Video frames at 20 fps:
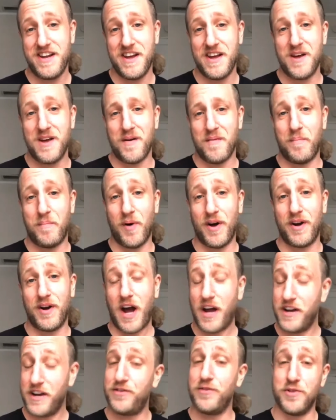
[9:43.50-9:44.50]
but
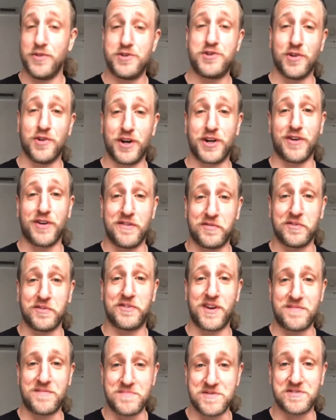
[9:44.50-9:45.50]
I do enjoy Grateful
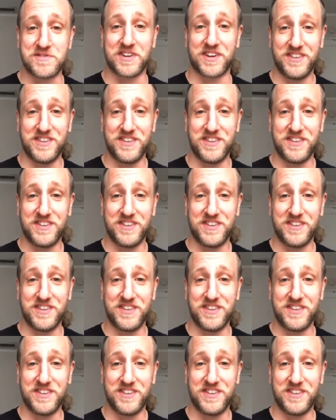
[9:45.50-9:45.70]
Dead music.